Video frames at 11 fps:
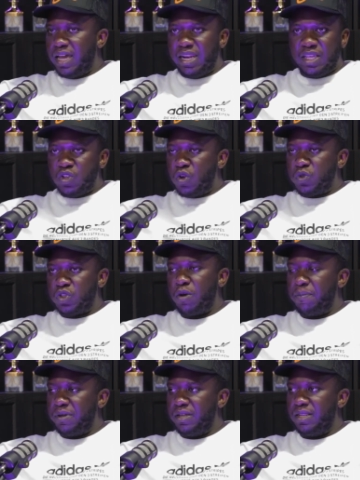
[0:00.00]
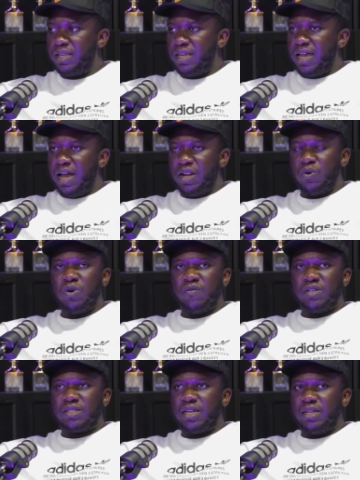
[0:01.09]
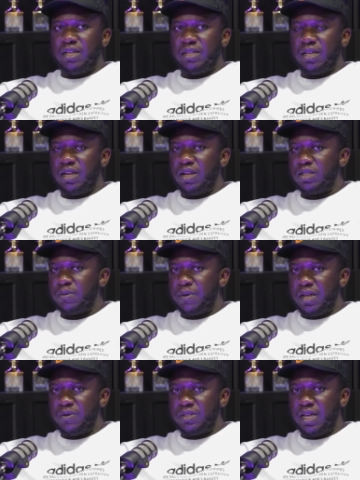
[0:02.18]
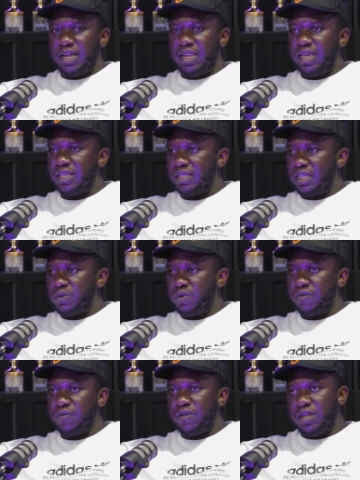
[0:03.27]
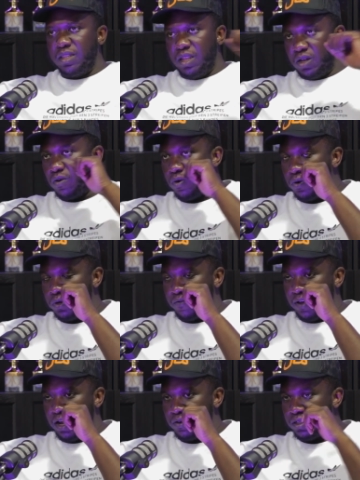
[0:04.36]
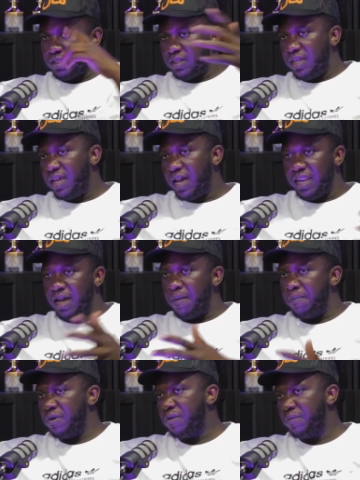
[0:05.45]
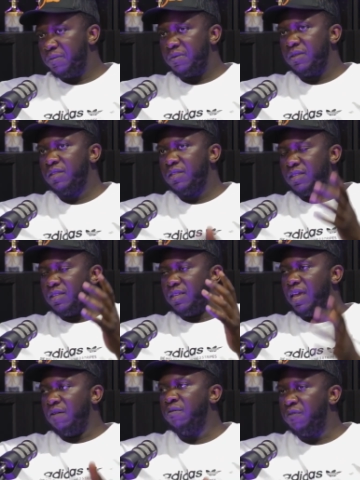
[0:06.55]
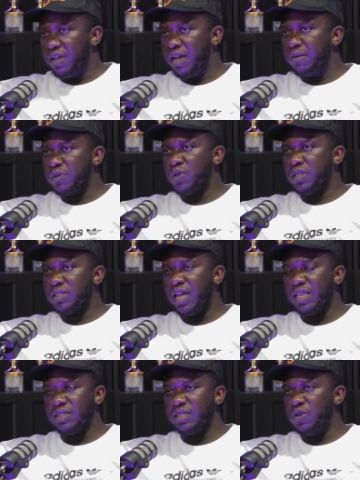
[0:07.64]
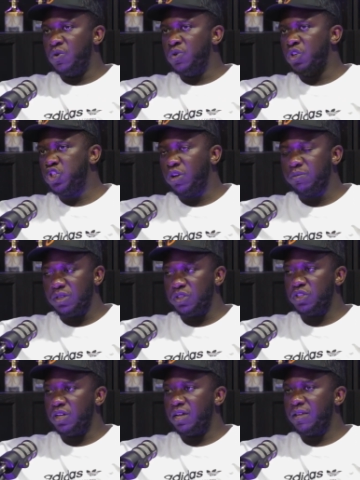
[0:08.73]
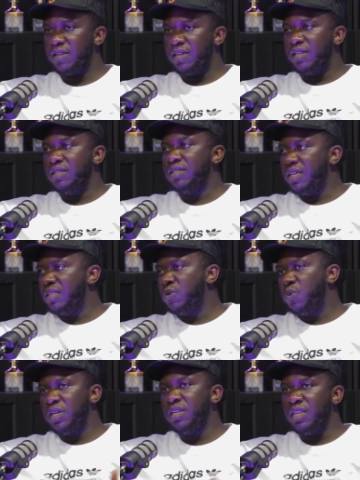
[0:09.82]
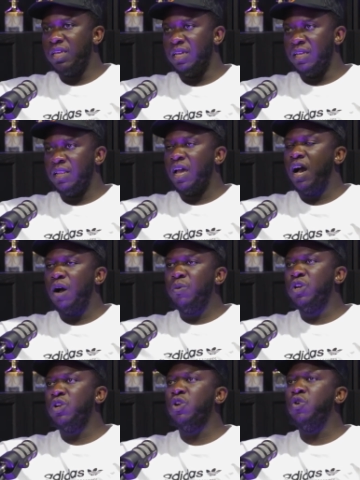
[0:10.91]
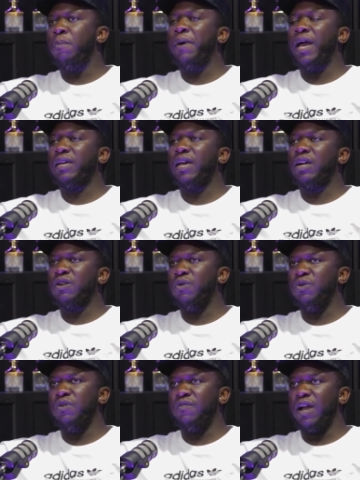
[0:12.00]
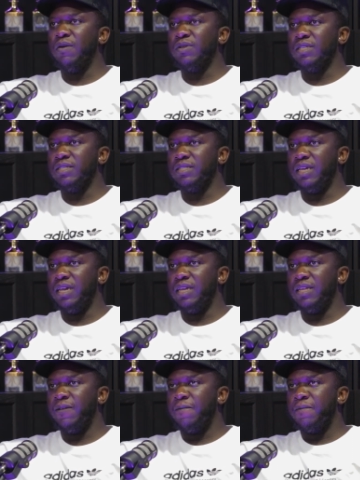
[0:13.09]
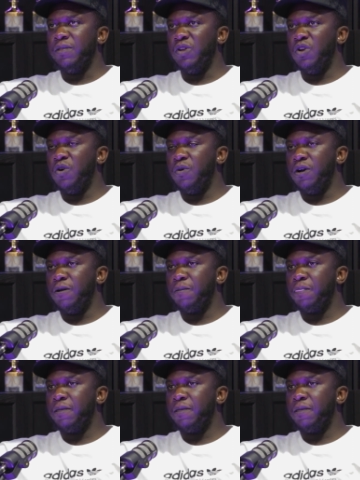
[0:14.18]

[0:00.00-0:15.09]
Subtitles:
Yeah, there's no stopping. And all of a sudden, Allah subhanahu wa ta'ala hits us with the coronavirus, and now boom, everything comes to a standstill. The shops are shut. Are we going to look back at coronavirus and say, you know what?